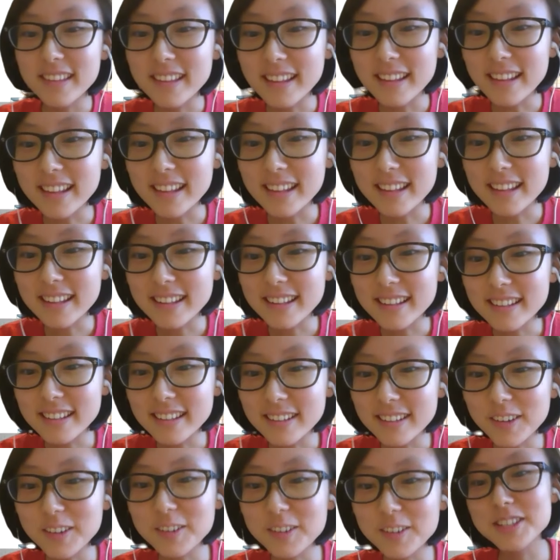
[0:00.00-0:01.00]
And
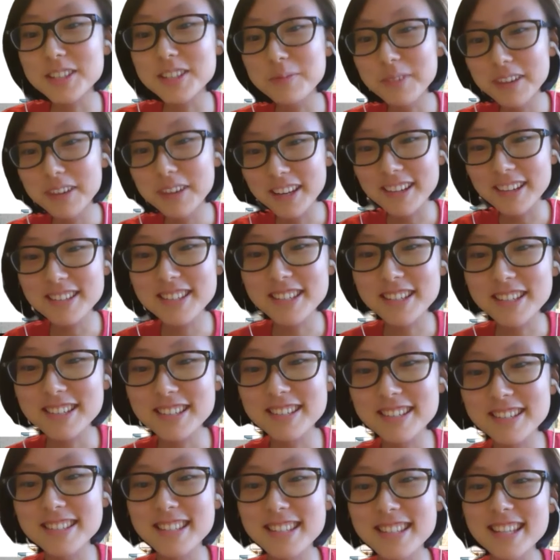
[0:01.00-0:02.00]
oh, someone else
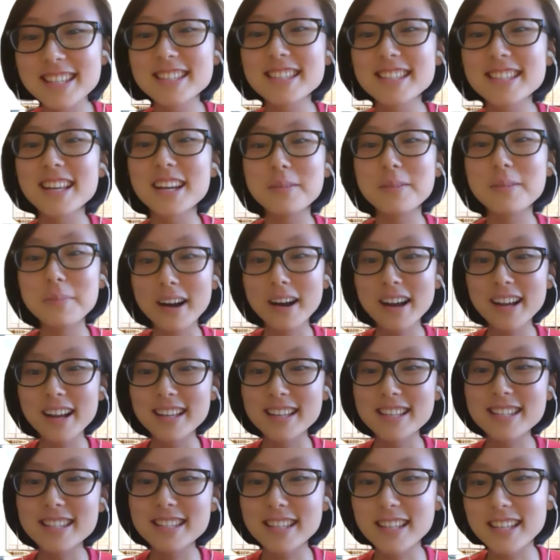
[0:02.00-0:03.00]
also says Among
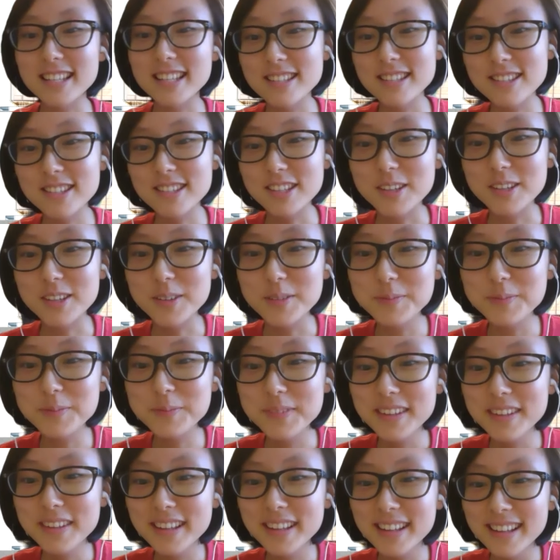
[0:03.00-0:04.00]
Us and Zoom.
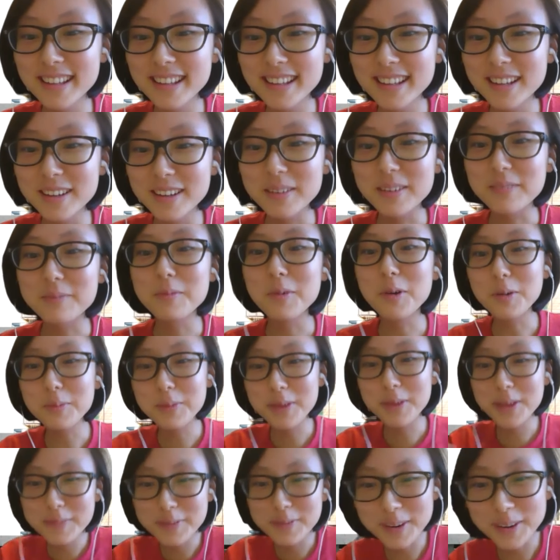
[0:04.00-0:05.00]
More
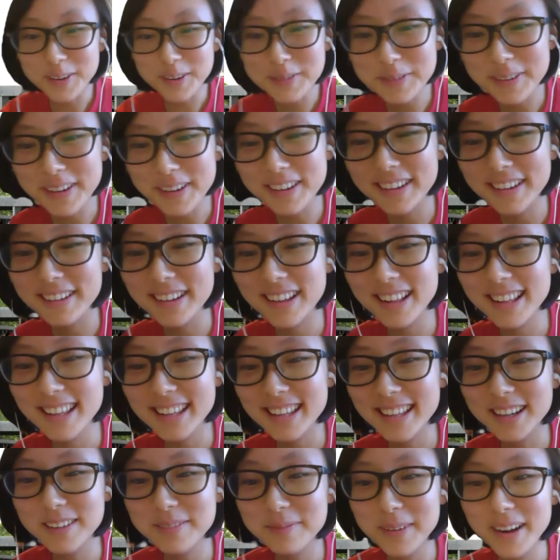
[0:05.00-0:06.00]
people
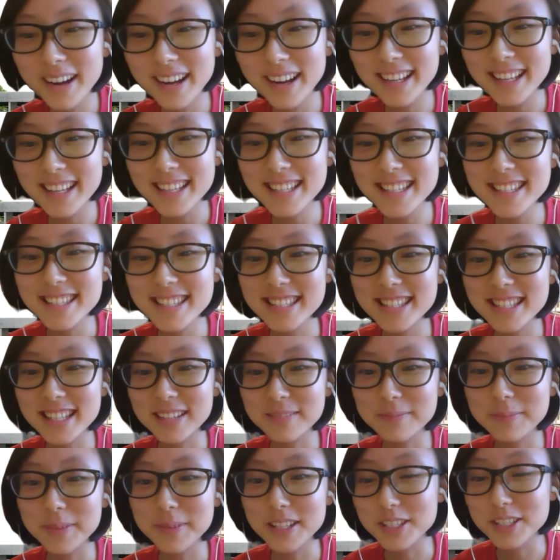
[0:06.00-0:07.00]
play Among Us.
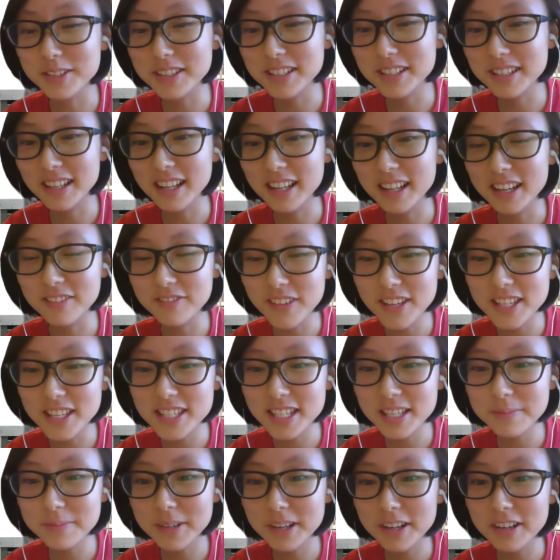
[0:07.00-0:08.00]
Been doing a lot of
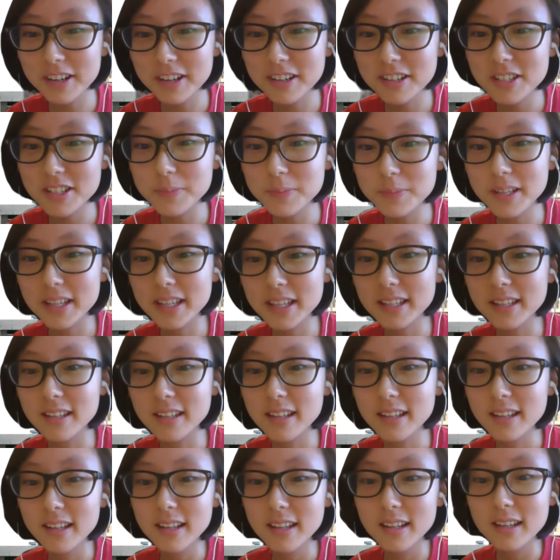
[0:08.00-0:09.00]
FaceTime calls,
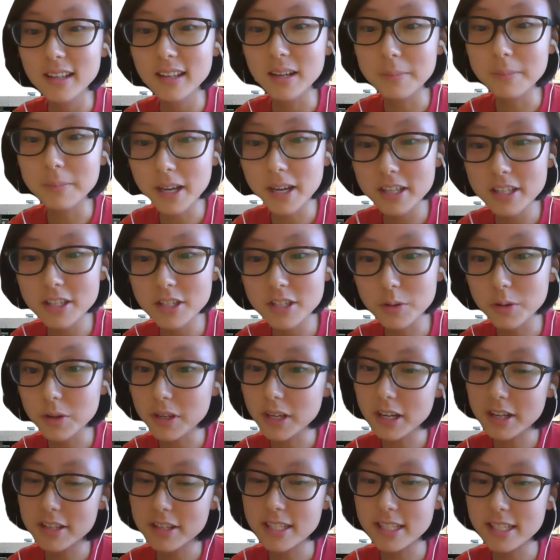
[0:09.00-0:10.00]
playing Among Us or
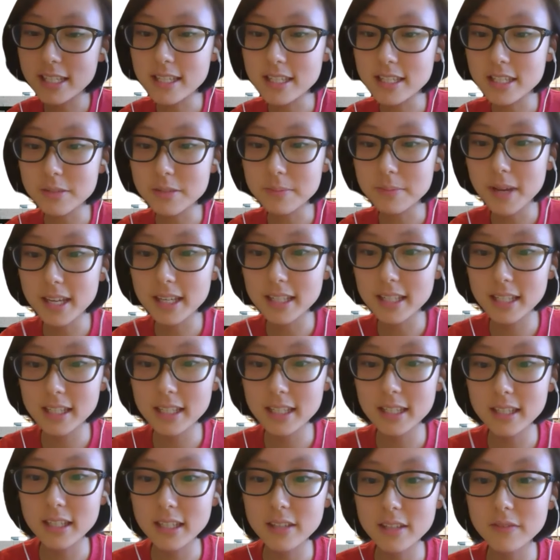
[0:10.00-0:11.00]
Cards Against
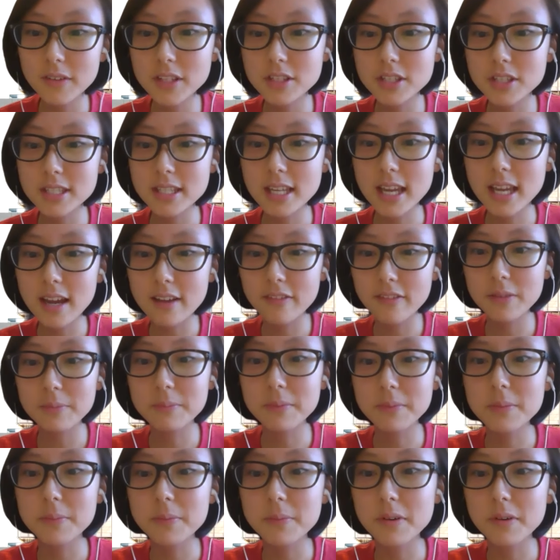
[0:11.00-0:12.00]
Humanity, even just having
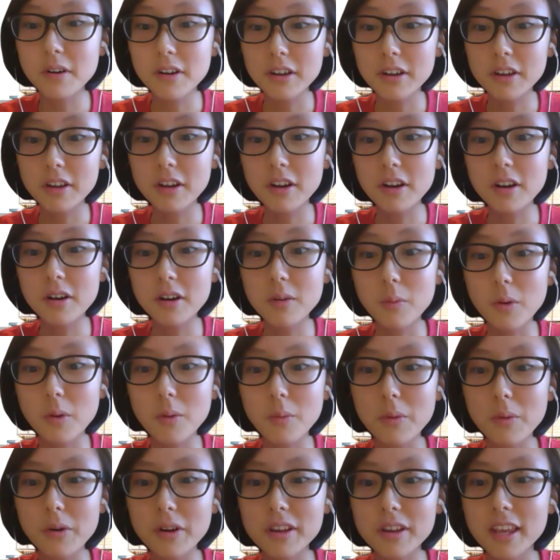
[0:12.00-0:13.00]
people on a call
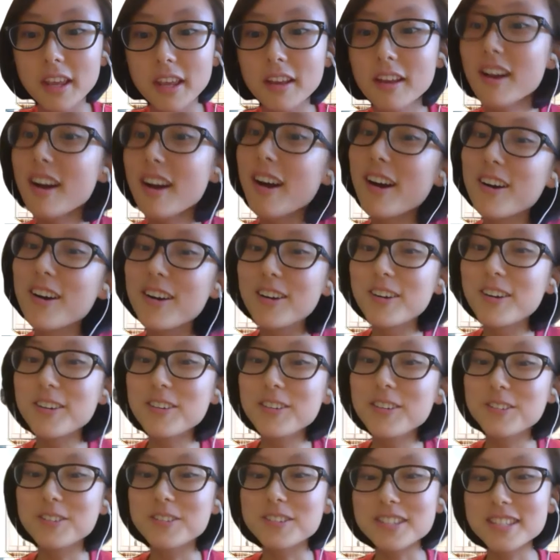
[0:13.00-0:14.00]
while working.
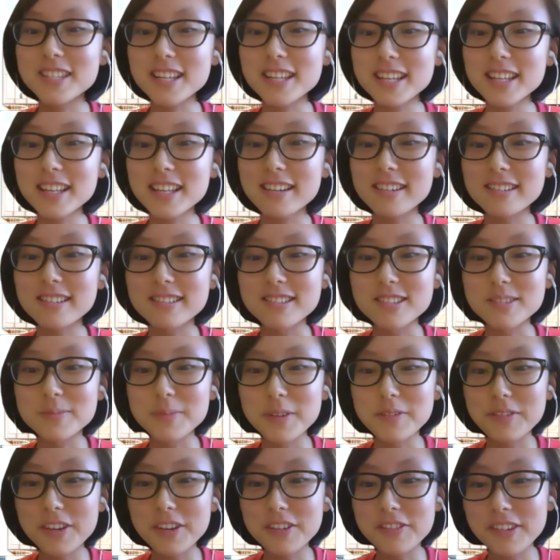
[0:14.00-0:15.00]
Ooh, study calls,
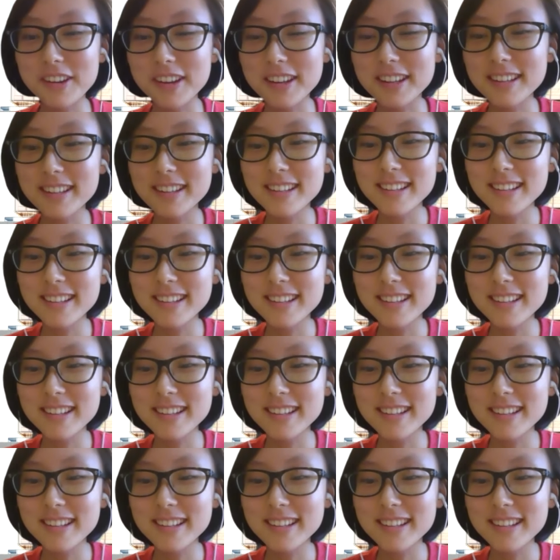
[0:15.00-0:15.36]
my favorite.